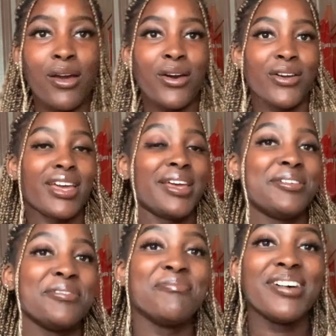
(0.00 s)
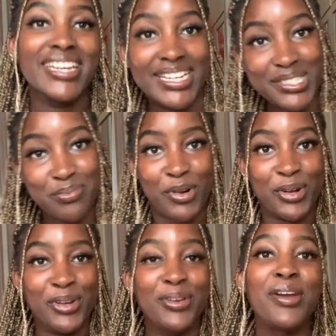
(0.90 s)
Okay, my next
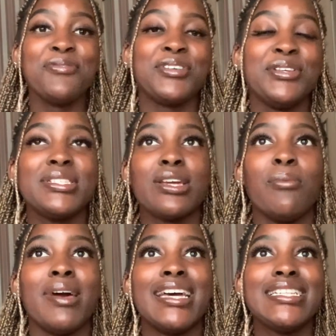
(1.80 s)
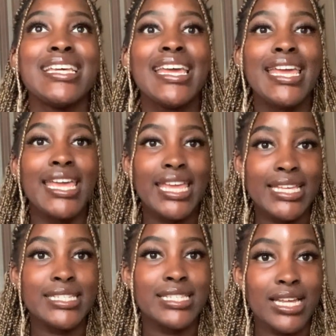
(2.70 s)
pro for UCL Med
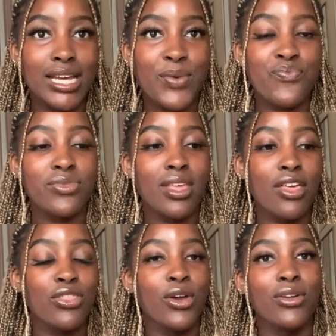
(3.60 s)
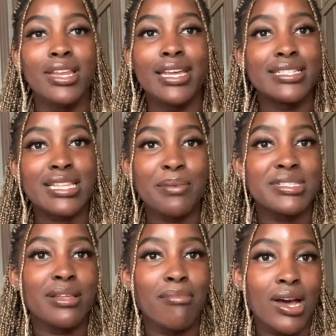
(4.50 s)
is that the only
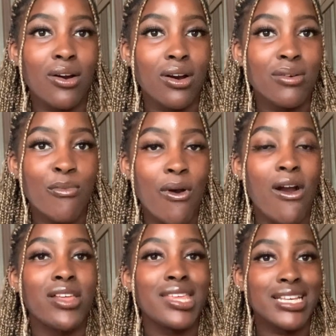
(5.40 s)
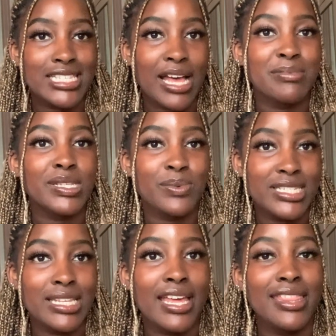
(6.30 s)
exams that matter are the exams that we
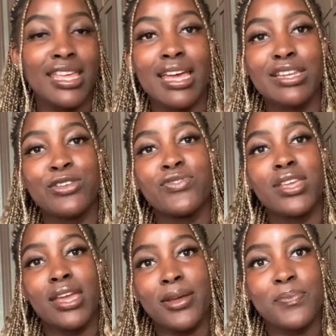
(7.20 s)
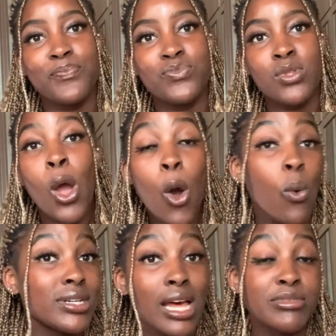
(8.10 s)
sit at the end of the year.
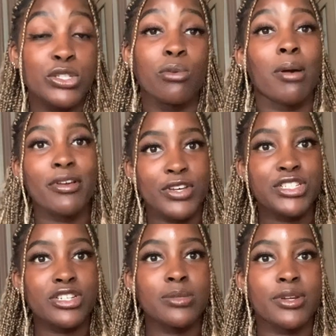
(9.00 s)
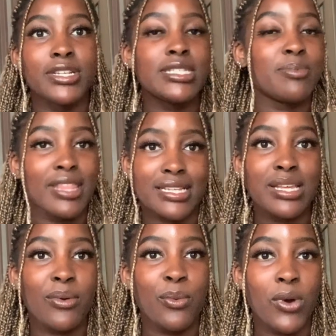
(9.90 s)
Well, I'm just talking about my first year experience, but that's
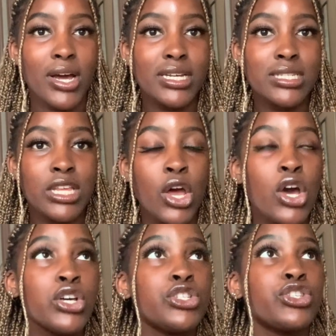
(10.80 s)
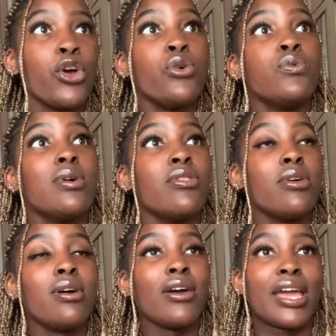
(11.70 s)
how it works. So,
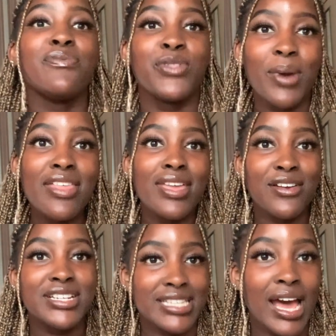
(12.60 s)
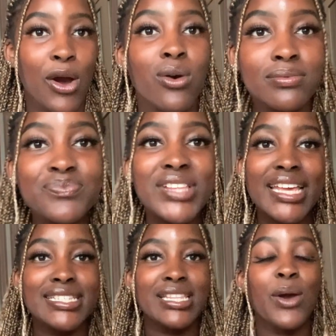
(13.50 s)
okay, the way the year is set out
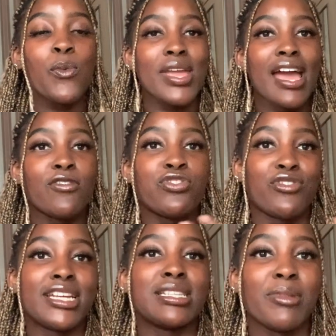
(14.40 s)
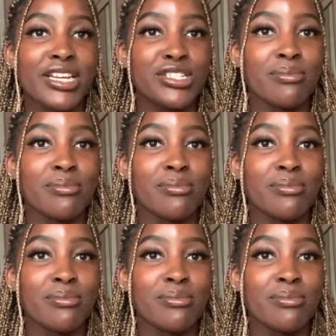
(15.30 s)
is that we have 3 examination